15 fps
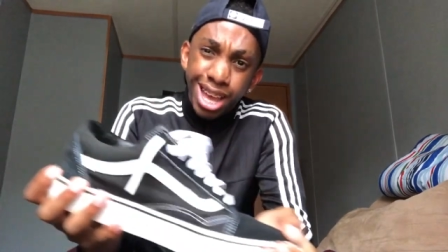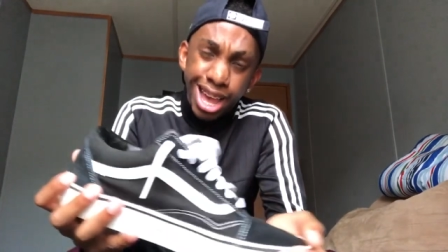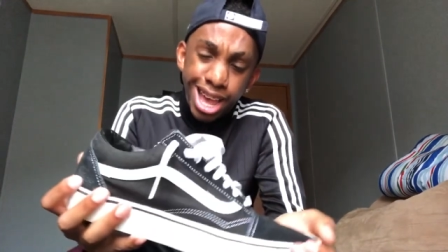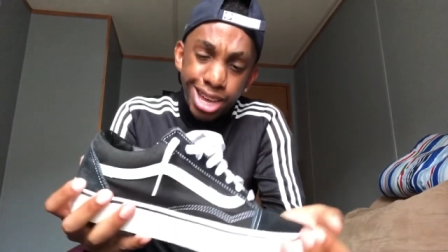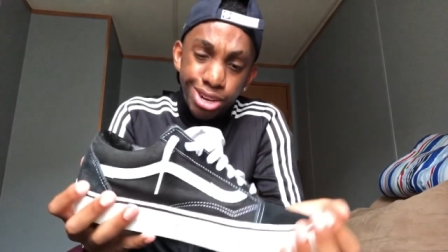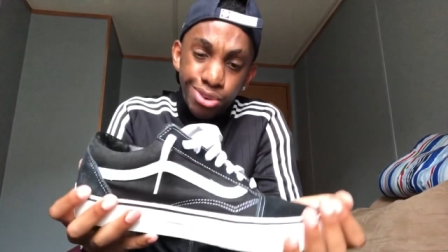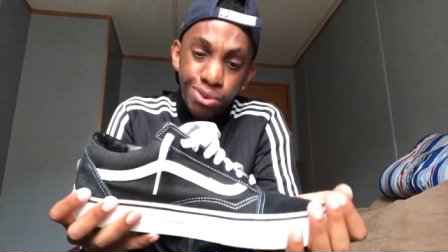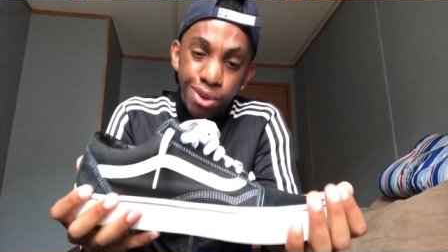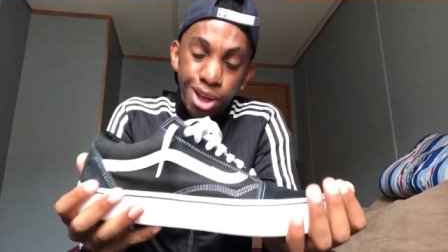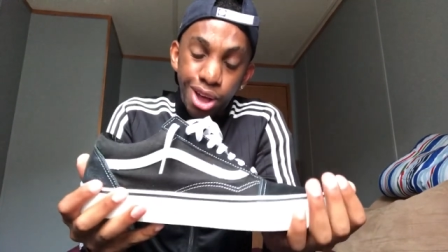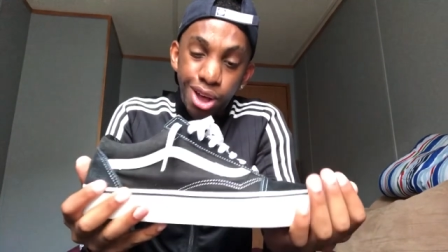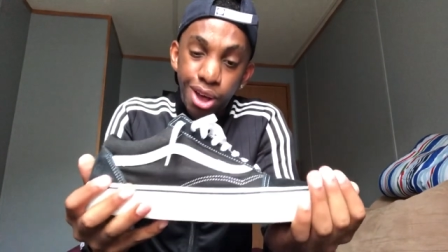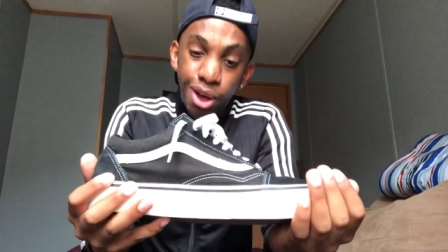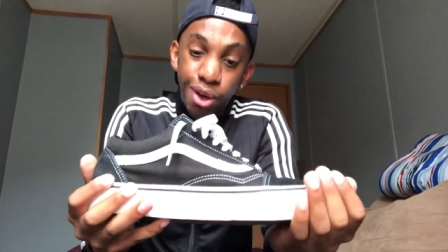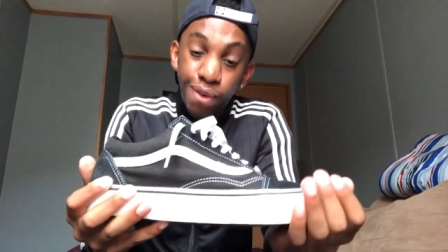I don't
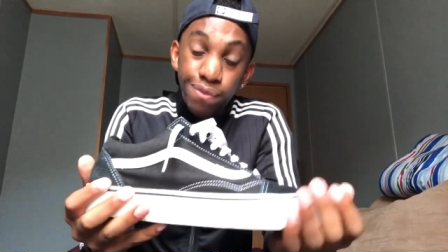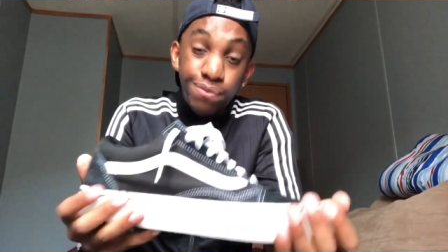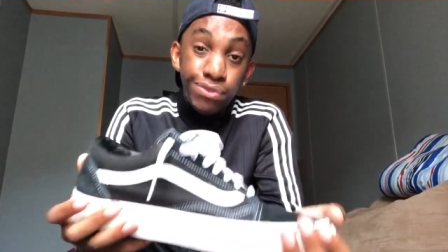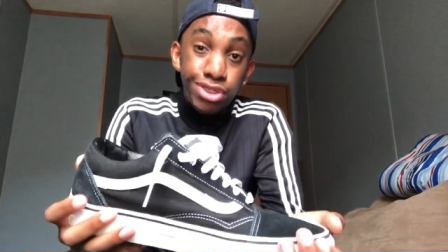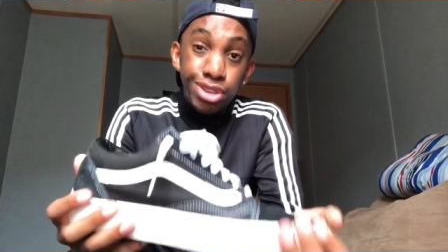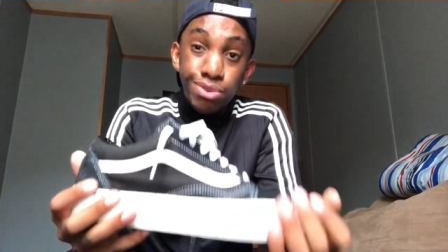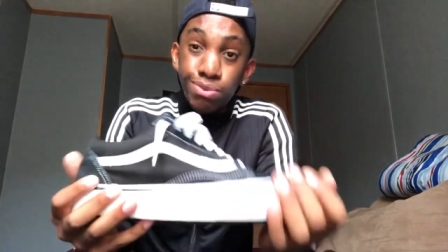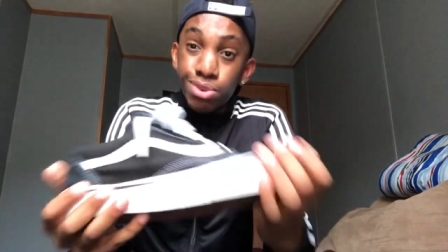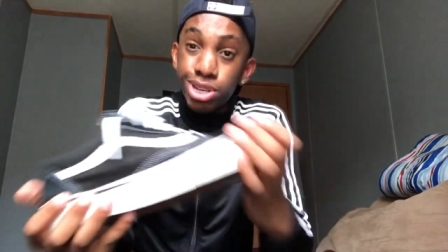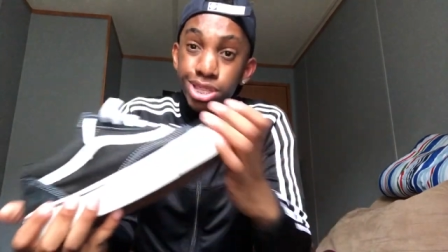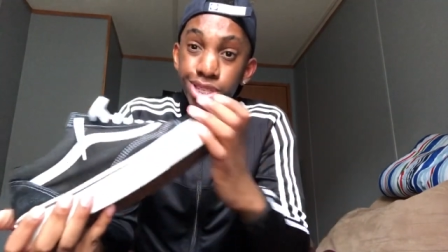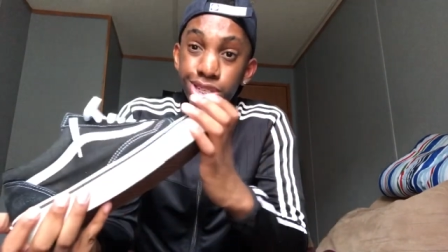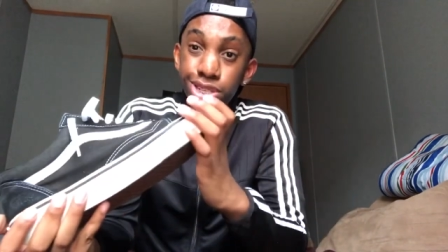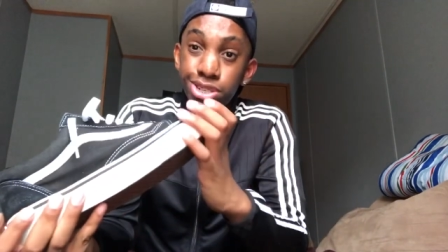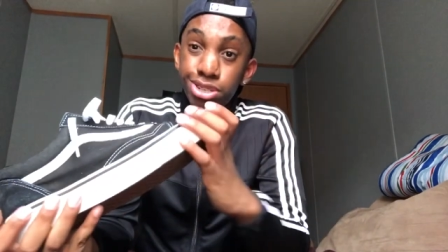often wear
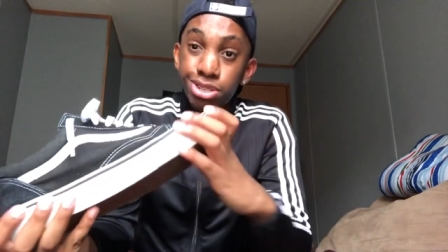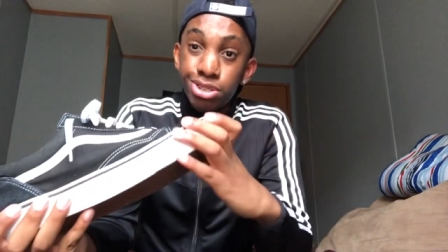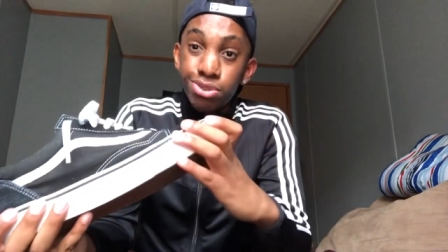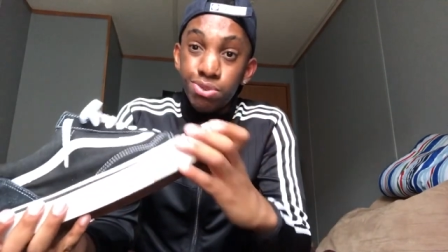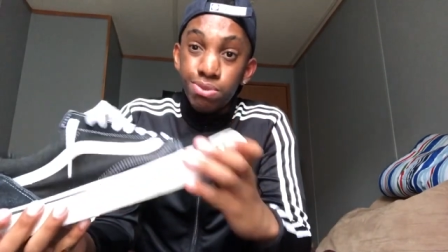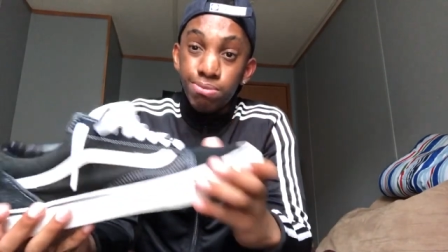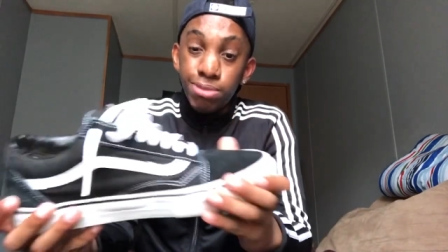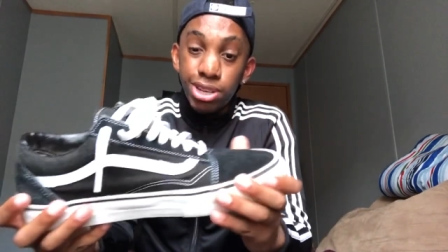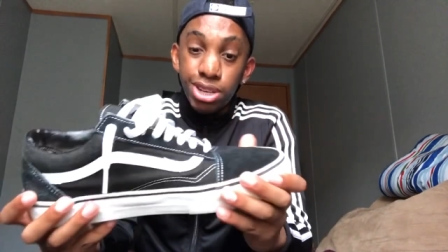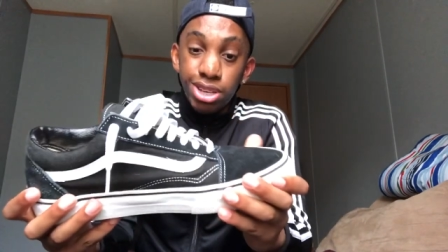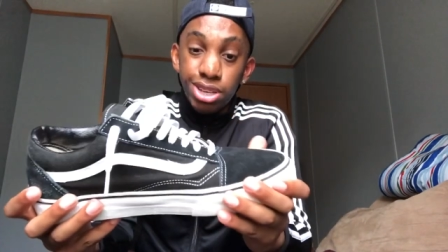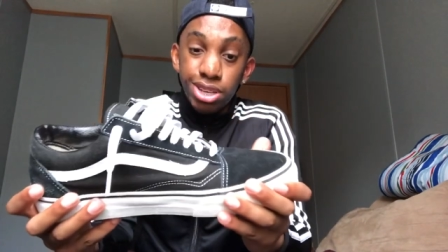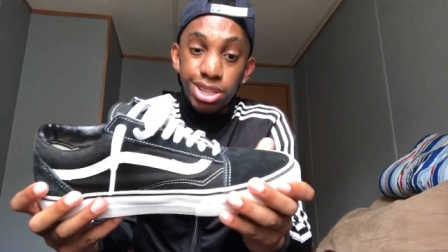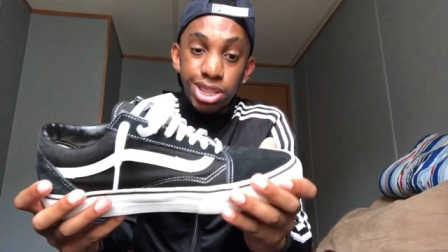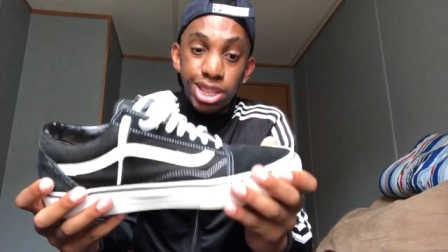this shoe,
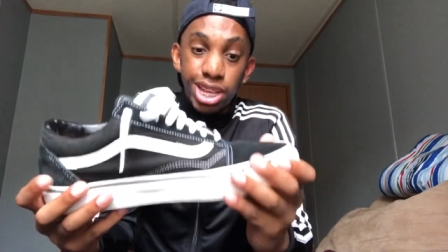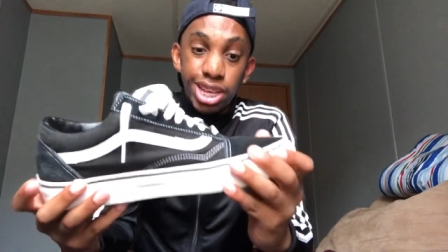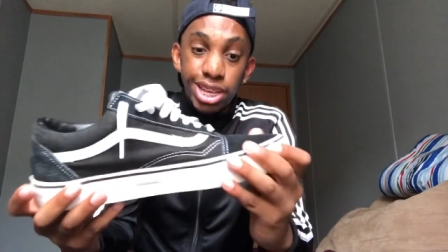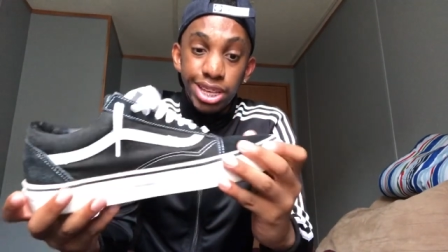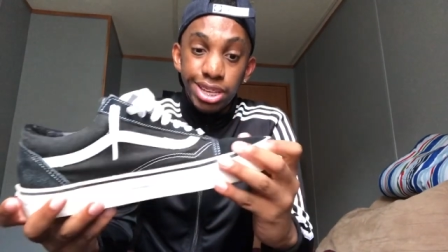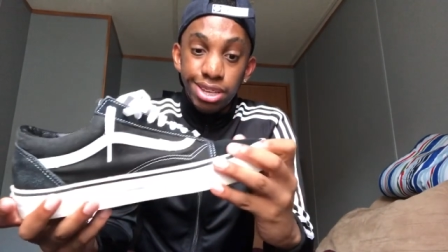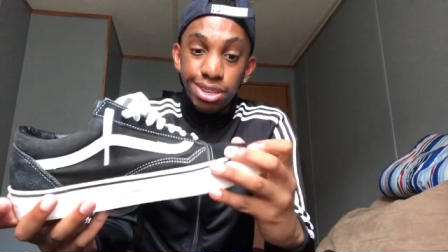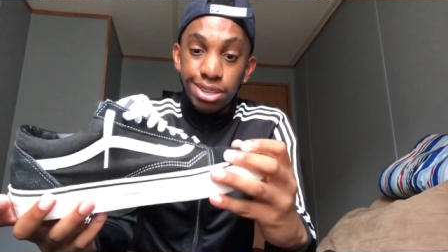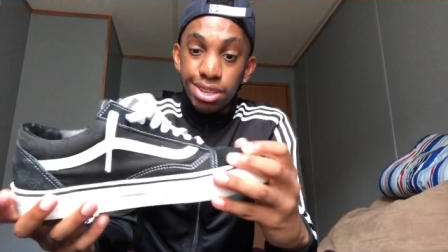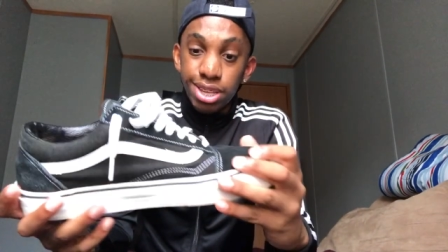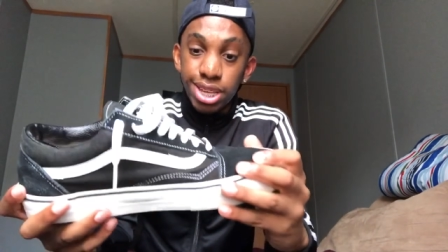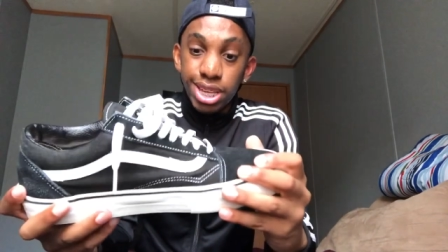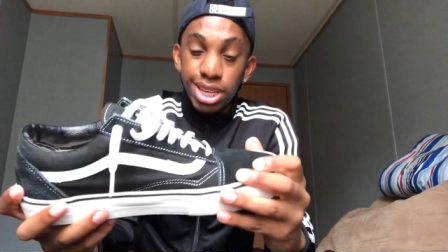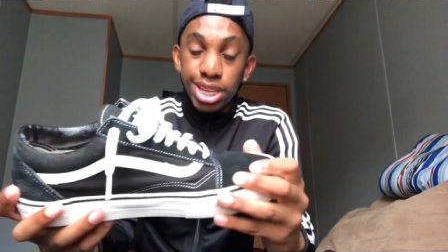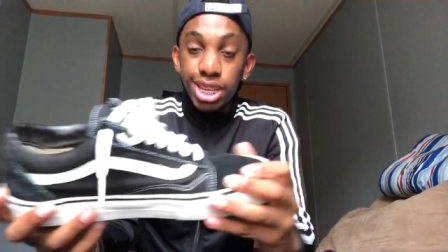but like
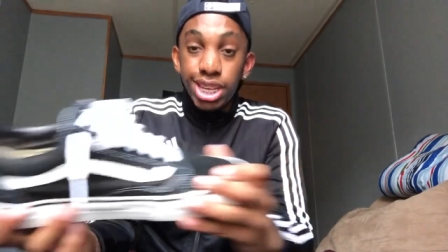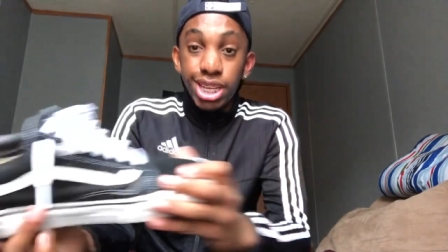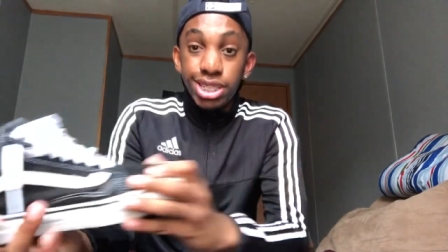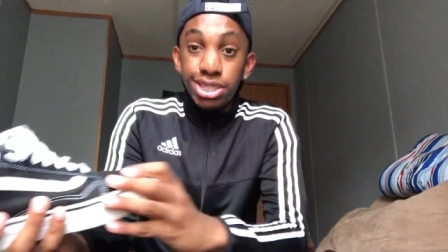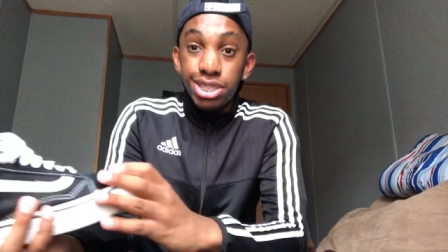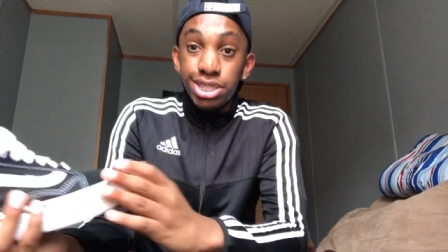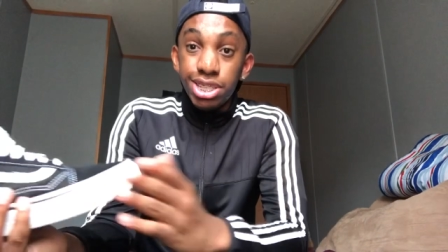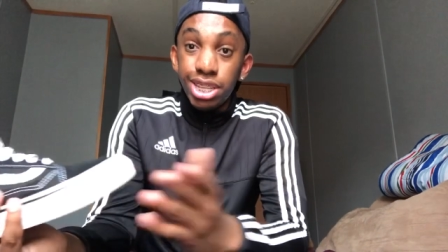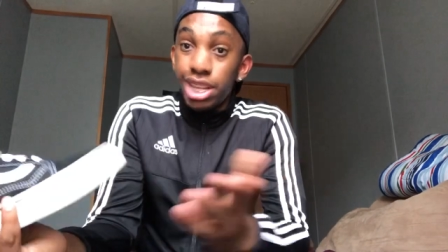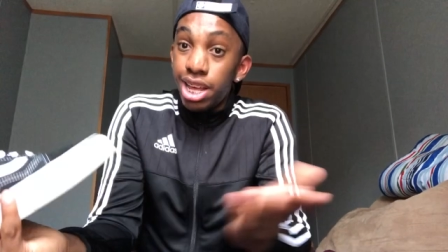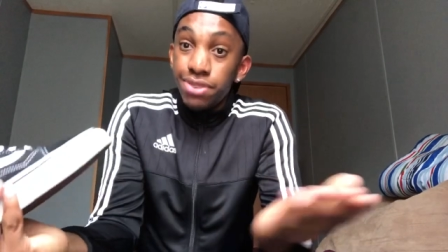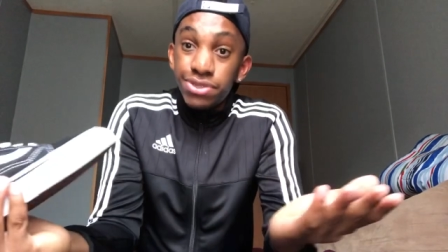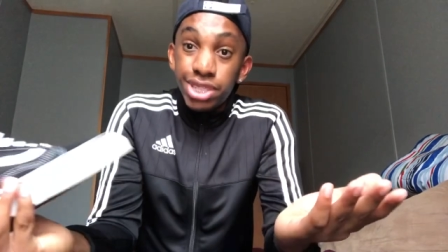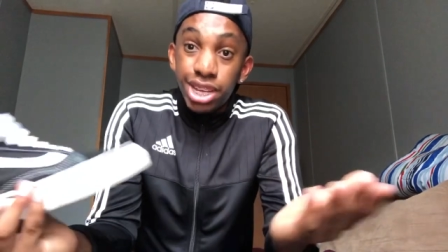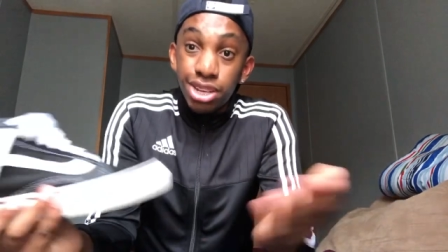it's just a
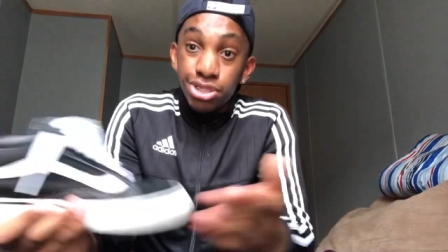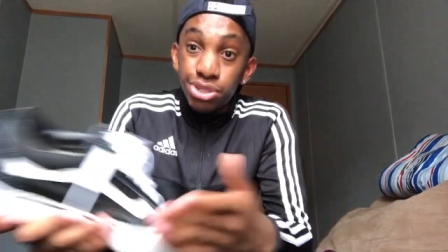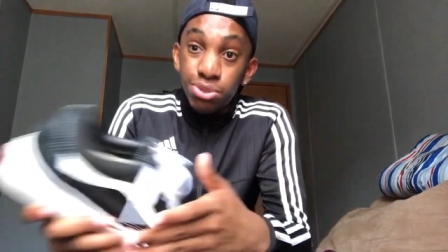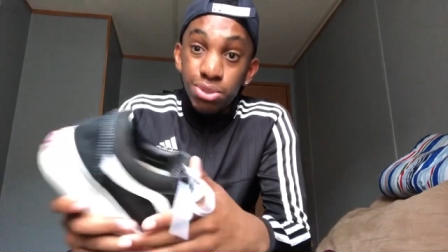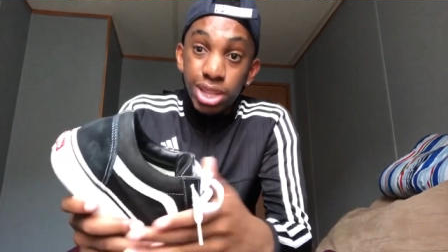lifestyle shoe.